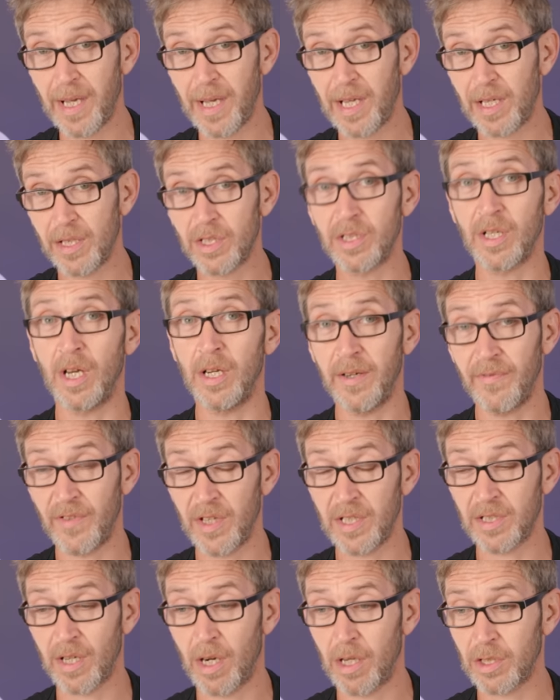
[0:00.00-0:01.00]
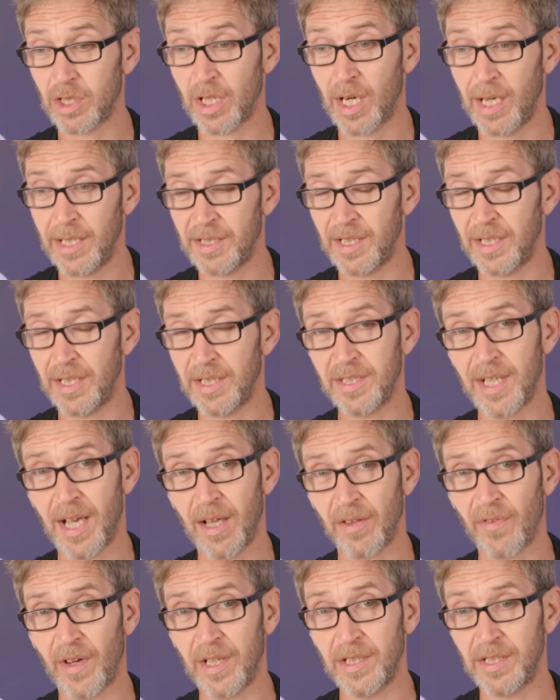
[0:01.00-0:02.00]
be concerned if there's large glazing and
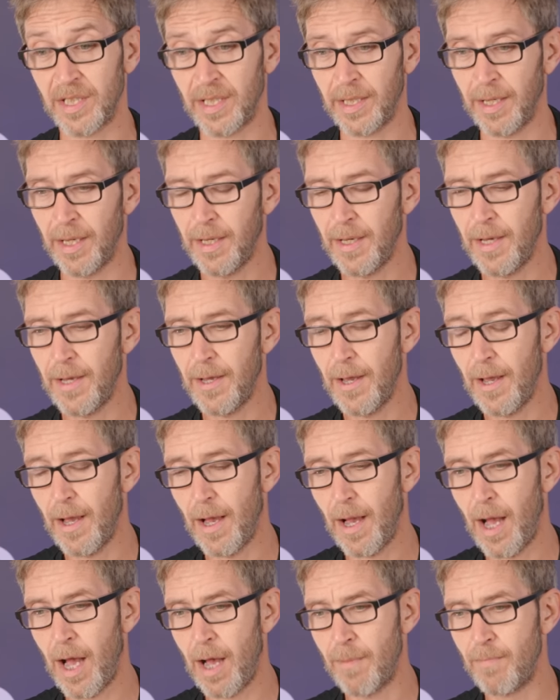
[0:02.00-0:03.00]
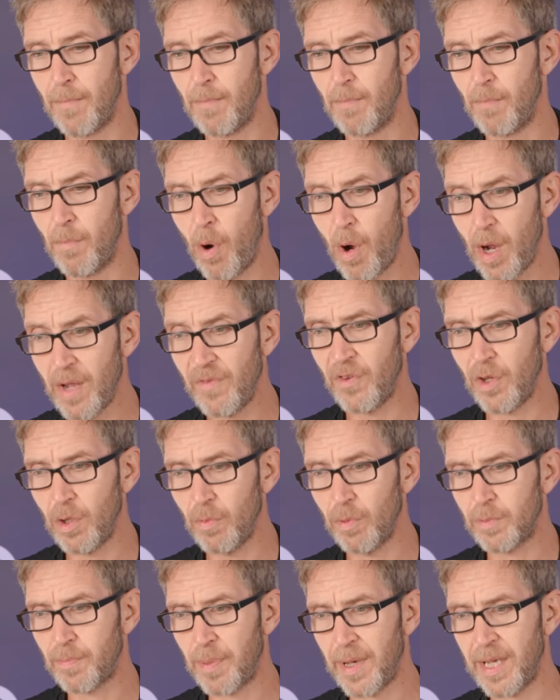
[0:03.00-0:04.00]
south facing. Um, my
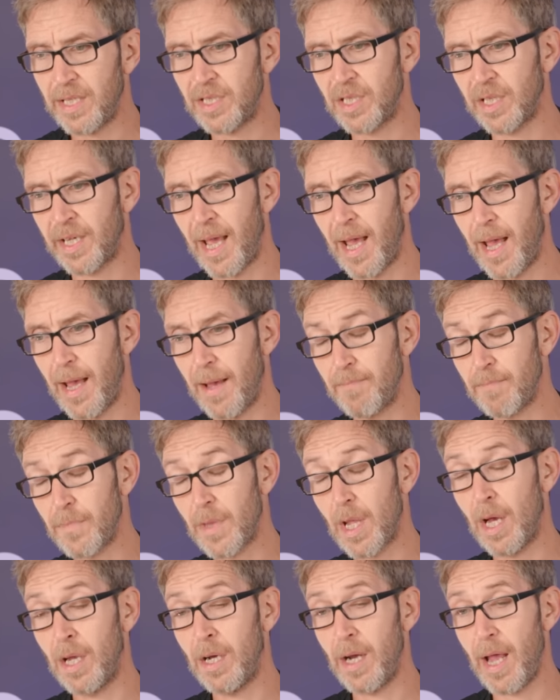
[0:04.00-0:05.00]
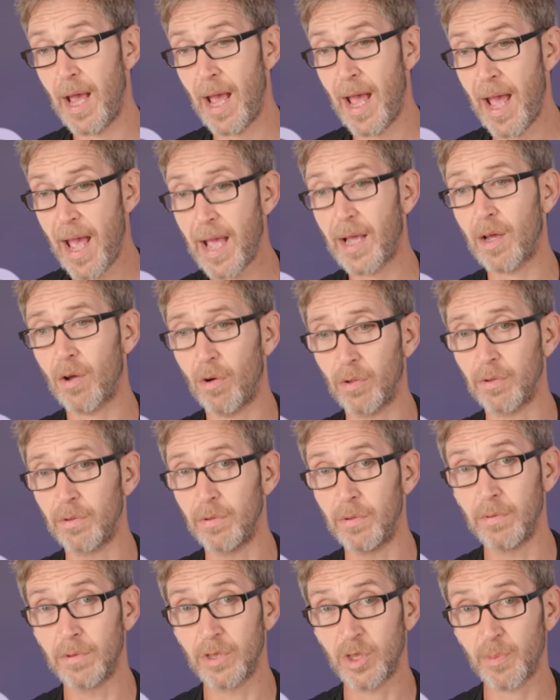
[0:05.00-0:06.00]
view would be to get an
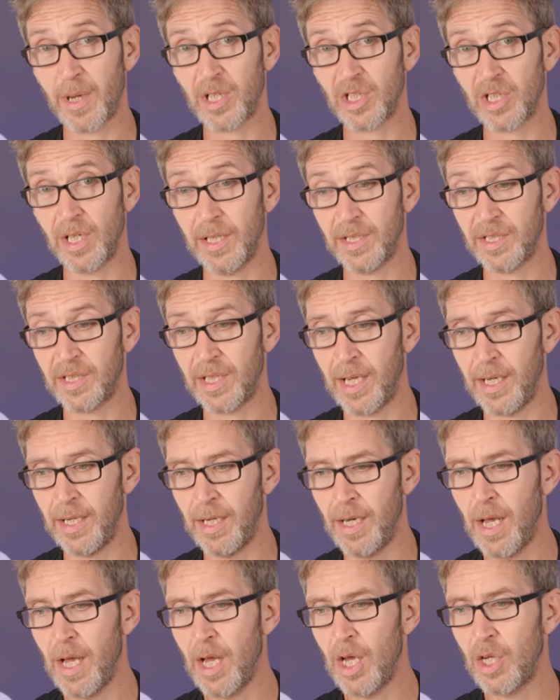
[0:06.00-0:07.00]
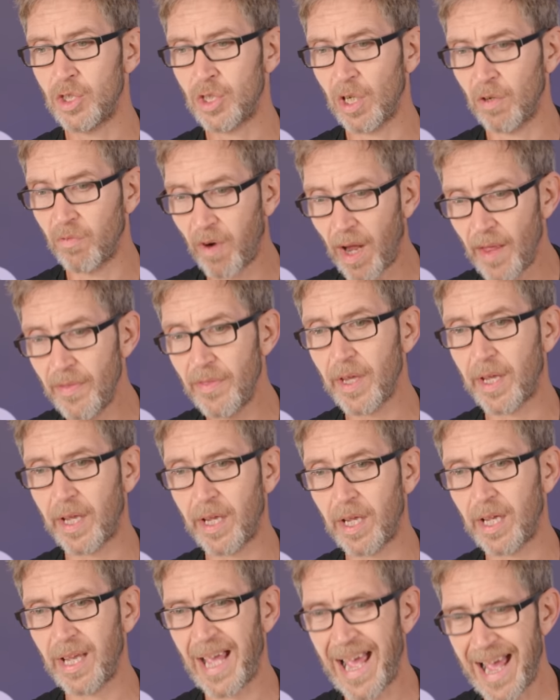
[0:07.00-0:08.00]
aircon specialist in to run
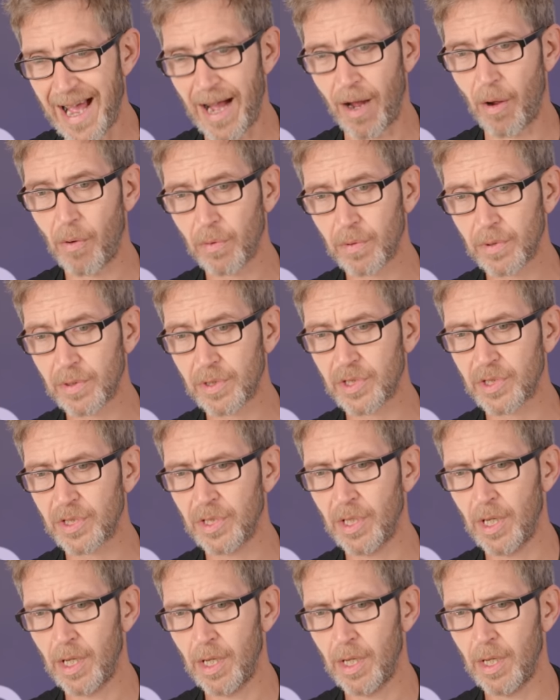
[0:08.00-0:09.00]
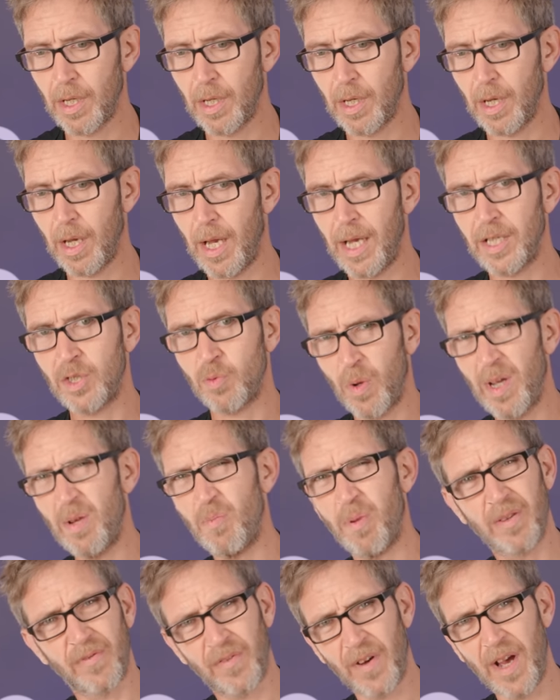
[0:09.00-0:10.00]
the calcs as we
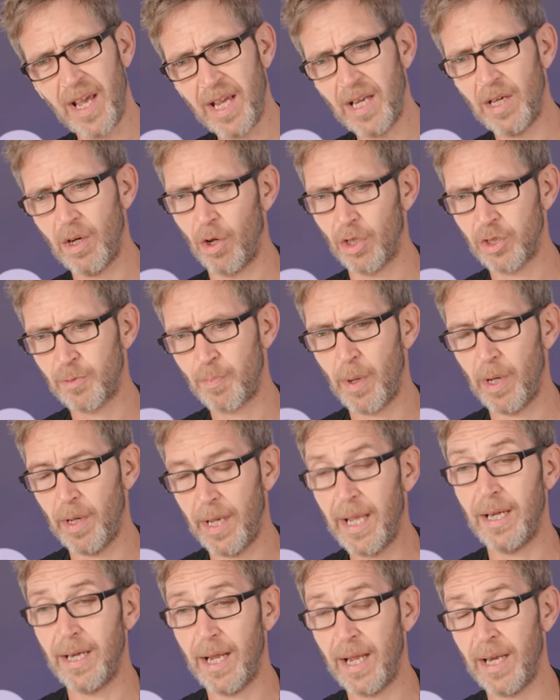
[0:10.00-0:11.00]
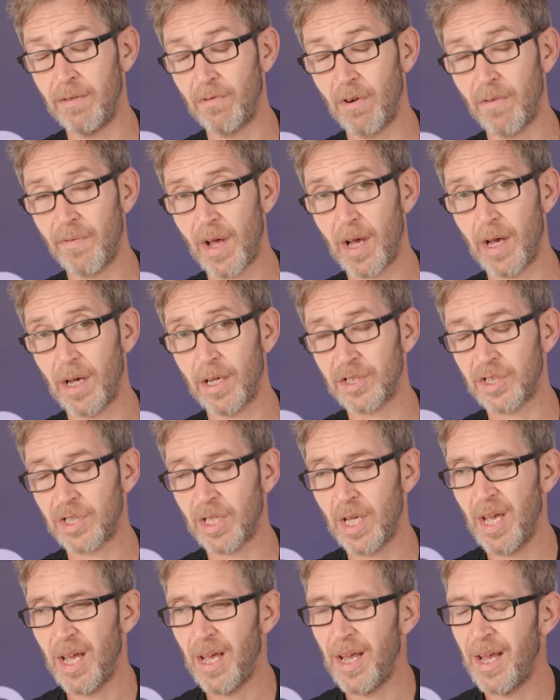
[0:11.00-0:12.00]
would for heat loss, but in, in
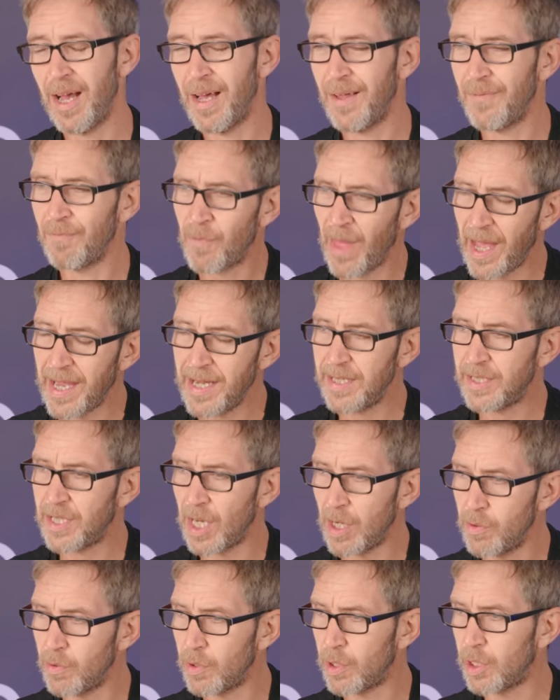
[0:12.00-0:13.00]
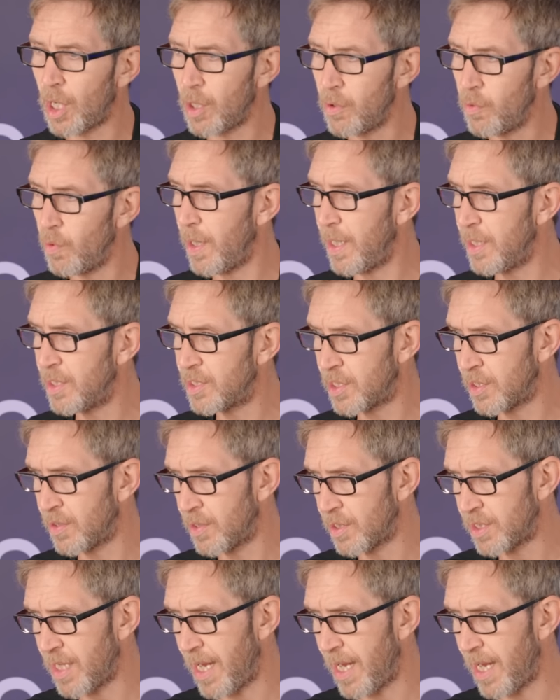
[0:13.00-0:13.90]
reverse. They don't go into the